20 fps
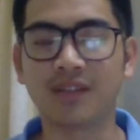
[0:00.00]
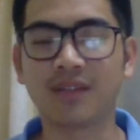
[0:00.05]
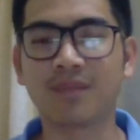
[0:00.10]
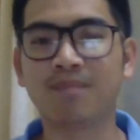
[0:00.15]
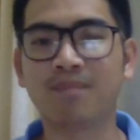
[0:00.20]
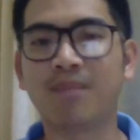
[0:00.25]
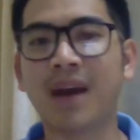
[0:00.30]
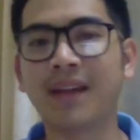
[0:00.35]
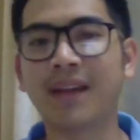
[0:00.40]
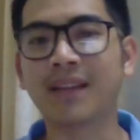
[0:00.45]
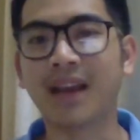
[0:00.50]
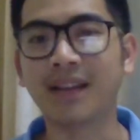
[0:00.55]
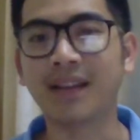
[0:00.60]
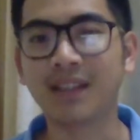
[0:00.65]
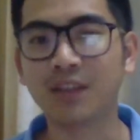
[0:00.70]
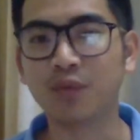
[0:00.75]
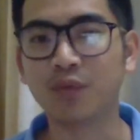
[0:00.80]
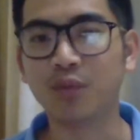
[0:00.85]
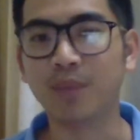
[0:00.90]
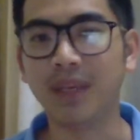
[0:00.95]
My title
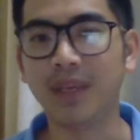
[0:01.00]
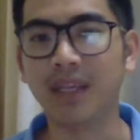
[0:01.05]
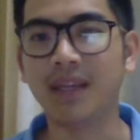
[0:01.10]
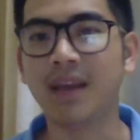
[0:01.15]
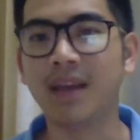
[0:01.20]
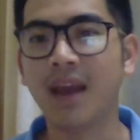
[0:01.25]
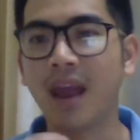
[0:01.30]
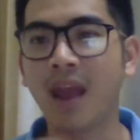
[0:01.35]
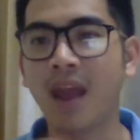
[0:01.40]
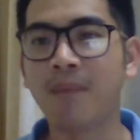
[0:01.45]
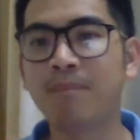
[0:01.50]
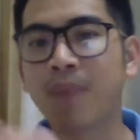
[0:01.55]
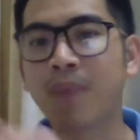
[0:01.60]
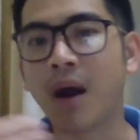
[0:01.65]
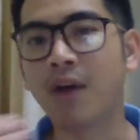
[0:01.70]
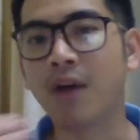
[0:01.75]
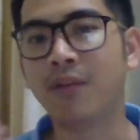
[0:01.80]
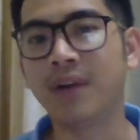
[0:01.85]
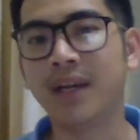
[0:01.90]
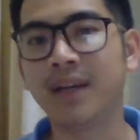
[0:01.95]
will be
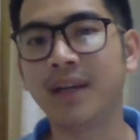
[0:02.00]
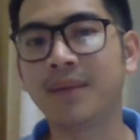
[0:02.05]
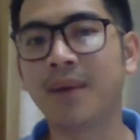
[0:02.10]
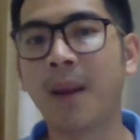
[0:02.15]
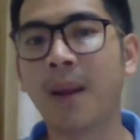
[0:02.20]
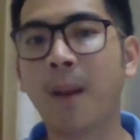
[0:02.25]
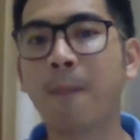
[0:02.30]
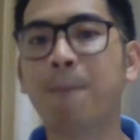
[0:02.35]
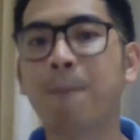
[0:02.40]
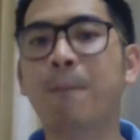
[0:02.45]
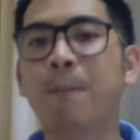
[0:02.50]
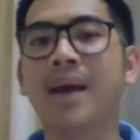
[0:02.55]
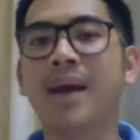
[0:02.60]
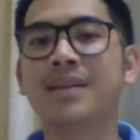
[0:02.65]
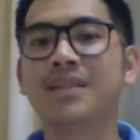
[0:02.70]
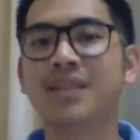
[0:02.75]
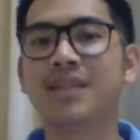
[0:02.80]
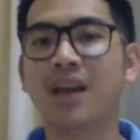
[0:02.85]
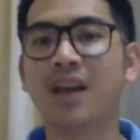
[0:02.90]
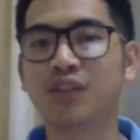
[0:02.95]
Empowering My
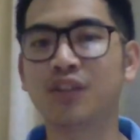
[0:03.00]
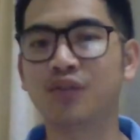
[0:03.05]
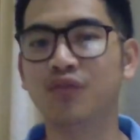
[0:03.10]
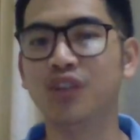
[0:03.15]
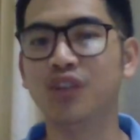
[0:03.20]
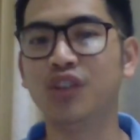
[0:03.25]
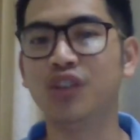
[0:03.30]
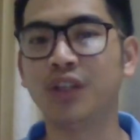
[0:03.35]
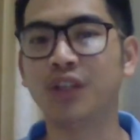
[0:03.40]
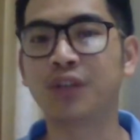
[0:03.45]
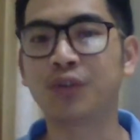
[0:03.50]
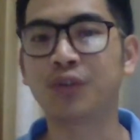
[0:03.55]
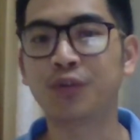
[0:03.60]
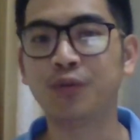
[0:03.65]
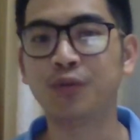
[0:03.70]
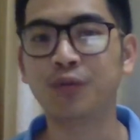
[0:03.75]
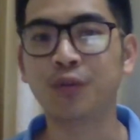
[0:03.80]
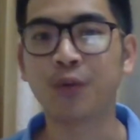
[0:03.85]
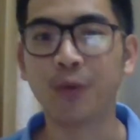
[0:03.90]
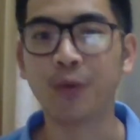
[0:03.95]
Sales Vision Through
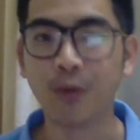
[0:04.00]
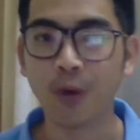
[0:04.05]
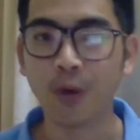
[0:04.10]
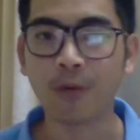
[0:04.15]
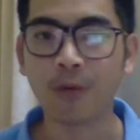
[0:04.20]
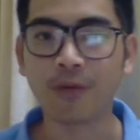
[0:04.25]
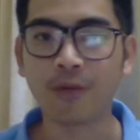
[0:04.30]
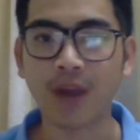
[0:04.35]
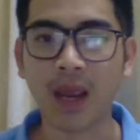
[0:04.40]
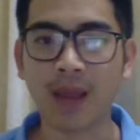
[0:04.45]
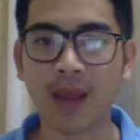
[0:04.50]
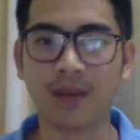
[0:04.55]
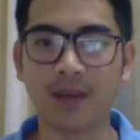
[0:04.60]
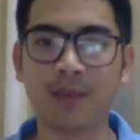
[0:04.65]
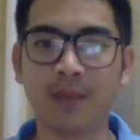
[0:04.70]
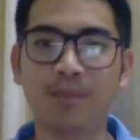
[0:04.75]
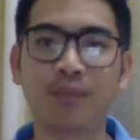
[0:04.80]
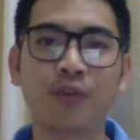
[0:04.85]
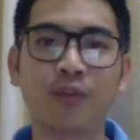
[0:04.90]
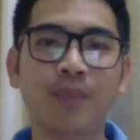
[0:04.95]
Growth and
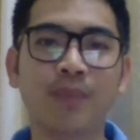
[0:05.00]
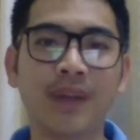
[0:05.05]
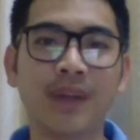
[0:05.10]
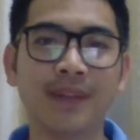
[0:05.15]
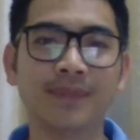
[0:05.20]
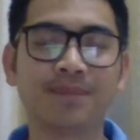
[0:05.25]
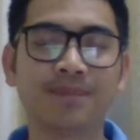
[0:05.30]
Improvement.